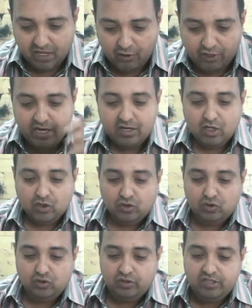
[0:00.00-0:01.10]
Okay?
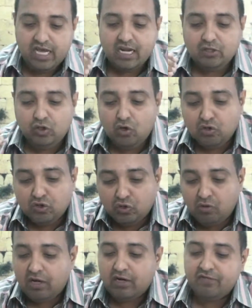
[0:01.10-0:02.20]
There are those
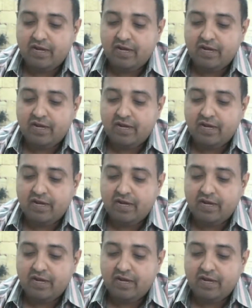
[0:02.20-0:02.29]
who are of